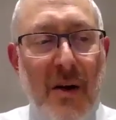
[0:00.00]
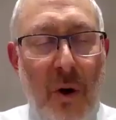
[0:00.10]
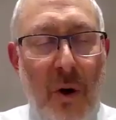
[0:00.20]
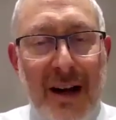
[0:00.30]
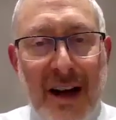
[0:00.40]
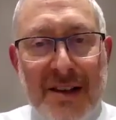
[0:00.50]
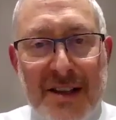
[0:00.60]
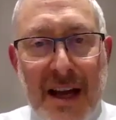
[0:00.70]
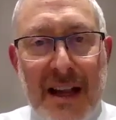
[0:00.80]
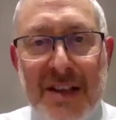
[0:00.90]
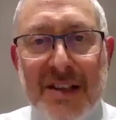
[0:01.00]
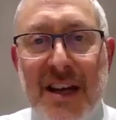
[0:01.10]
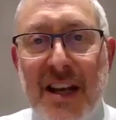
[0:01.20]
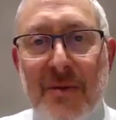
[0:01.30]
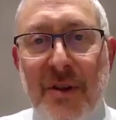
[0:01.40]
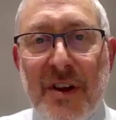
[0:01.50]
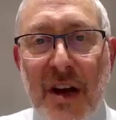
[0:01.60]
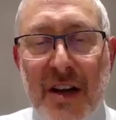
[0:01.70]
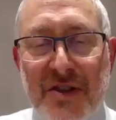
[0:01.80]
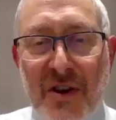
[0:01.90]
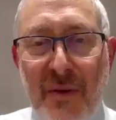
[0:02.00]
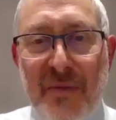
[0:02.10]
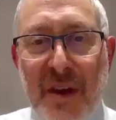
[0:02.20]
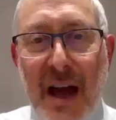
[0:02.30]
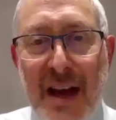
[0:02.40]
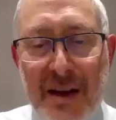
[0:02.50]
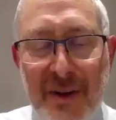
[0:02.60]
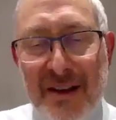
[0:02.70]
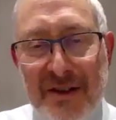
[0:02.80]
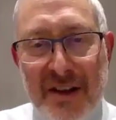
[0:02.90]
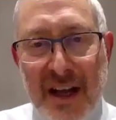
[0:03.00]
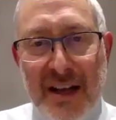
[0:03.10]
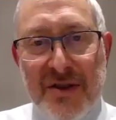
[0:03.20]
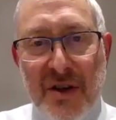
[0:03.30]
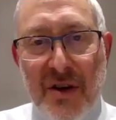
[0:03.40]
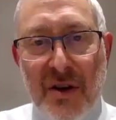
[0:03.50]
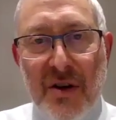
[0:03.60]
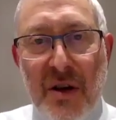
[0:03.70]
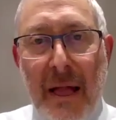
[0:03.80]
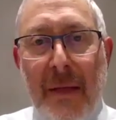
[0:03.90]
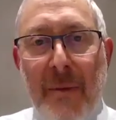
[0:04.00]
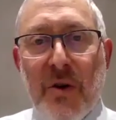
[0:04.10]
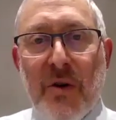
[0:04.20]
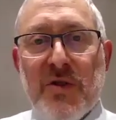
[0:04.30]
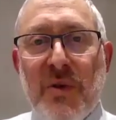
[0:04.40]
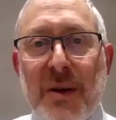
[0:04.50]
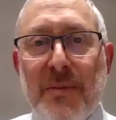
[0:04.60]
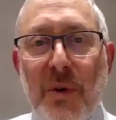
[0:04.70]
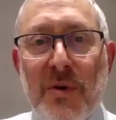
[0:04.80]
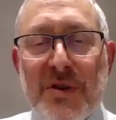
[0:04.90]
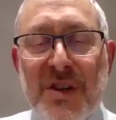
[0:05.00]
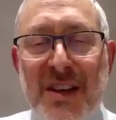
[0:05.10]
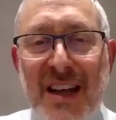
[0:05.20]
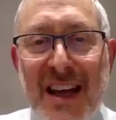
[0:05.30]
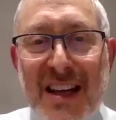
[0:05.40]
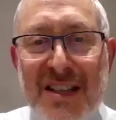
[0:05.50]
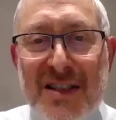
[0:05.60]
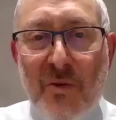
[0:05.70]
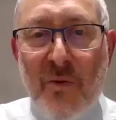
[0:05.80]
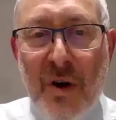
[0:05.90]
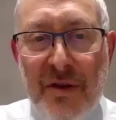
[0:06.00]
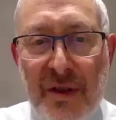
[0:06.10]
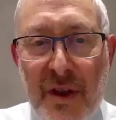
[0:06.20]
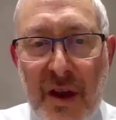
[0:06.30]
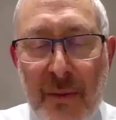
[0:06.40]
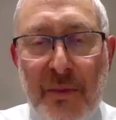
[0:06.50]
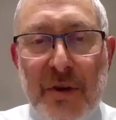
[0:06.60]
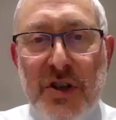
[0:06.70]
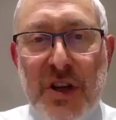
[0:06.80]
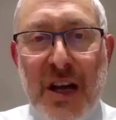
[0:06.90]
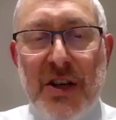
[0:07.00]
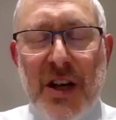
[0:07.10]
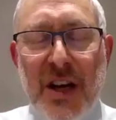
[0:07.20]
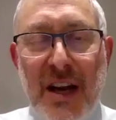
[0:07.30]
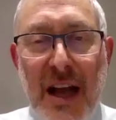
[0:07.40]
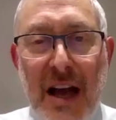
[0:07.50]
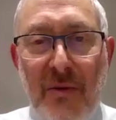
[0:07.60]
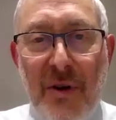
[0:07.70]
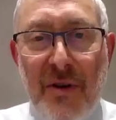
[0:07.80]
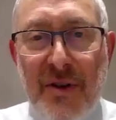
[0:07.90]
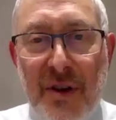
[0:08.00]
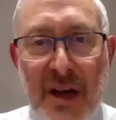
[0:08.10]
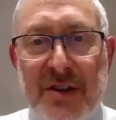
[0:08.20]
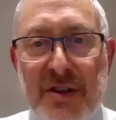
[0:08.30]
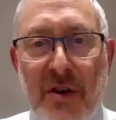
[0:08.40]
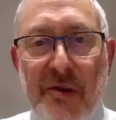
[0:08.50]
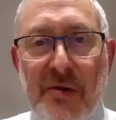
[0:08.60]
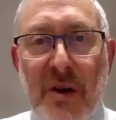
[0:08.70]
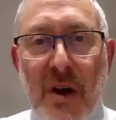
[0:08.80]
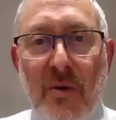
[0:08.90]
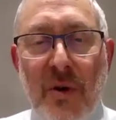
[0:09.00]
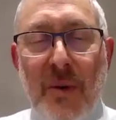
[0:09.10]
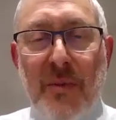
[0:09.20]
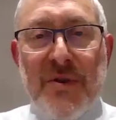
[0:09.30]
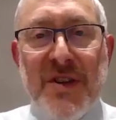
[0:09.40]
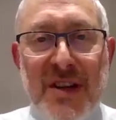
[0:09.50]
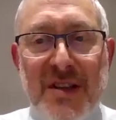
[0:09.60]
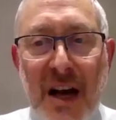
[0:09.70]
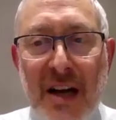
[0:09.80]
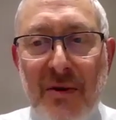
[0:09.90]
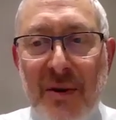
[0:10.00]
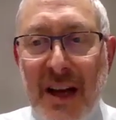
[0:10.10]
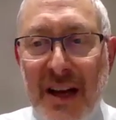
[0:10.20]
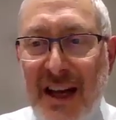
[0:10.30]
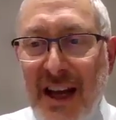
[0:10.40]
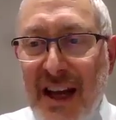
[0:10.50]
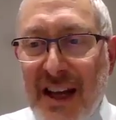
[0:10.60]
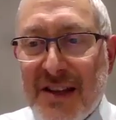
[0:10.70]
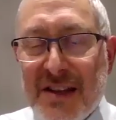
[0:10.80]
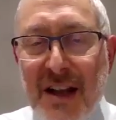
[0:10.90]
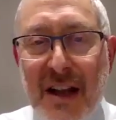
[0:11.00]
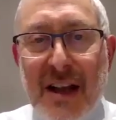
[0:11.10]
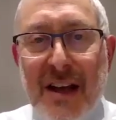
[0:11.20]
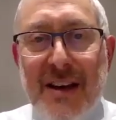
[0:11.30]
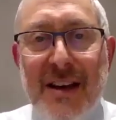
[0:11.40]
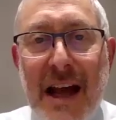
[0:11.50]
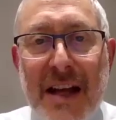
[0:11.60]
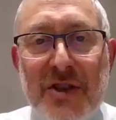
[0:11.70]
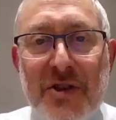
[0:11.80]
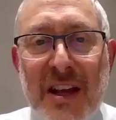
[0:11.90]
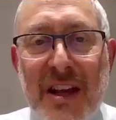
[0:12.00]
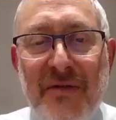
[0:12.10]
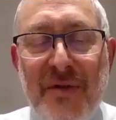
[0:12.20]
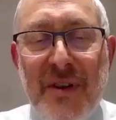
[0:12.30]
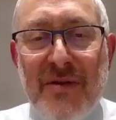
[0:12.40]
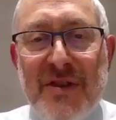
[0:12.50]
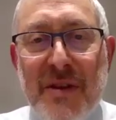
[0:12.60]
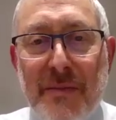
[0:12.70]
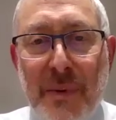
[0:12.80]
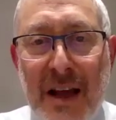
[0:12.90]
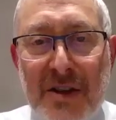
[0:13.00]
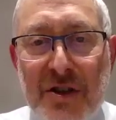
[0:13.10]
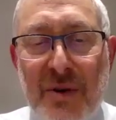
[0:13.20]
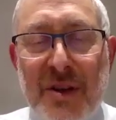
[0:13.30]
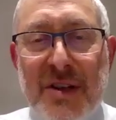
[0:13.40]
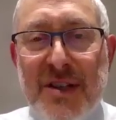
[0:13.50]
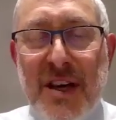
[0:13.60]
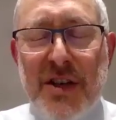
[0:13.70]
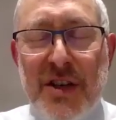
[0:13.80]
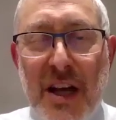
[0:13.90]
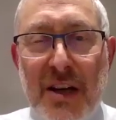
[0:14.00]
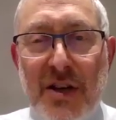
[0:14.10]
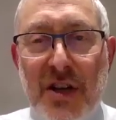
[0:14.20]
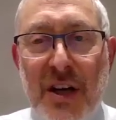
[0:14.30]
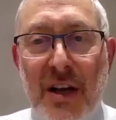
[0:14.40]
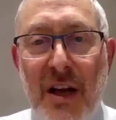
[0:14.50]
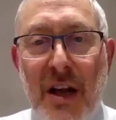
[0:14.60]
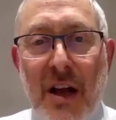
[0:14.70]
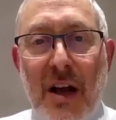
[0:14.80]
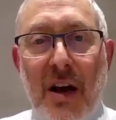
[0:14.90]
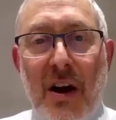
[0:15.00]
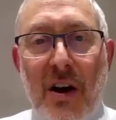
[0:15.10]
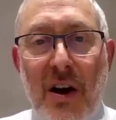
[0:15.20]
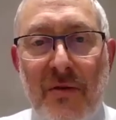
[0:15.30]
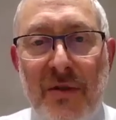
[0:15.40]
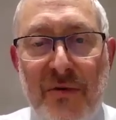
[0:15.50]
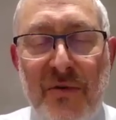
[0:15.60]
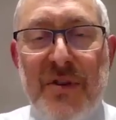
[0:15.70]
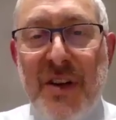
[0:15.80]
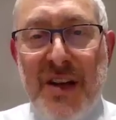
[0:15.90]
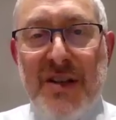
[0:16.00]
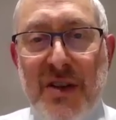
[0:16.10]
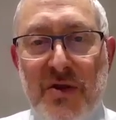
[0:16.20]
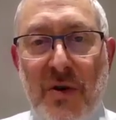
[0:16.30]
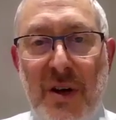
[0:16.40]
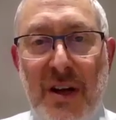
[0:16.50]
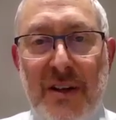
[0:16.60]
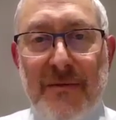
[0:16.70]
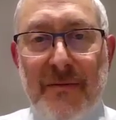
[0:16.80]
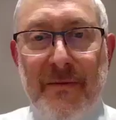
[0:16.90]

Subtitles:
Why not say, let's eat it with gusto? And here we get to the answer. Because when a person eats with appreciation and with gusto, when a person is hungry and he eats, naturally he feels the pleasure and the satiation of the food that he's enjoying.